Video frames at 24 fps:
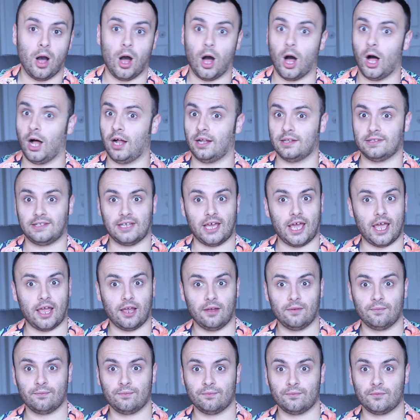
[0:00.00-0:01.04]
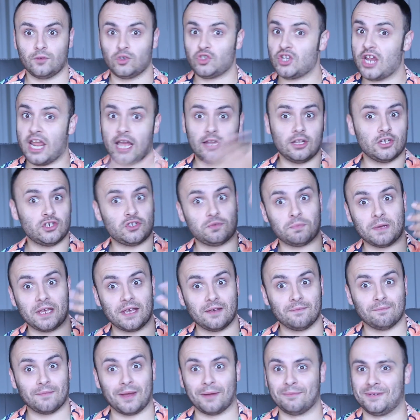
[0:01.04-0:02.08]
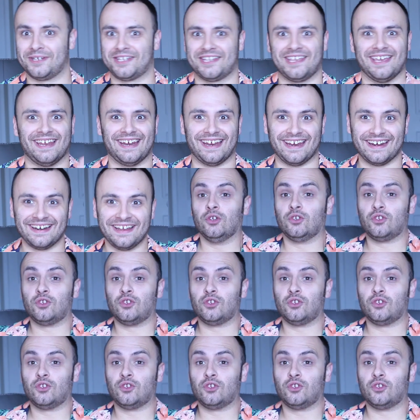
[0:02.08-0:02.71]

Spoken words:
All day. Challenge me. I'm just kidding.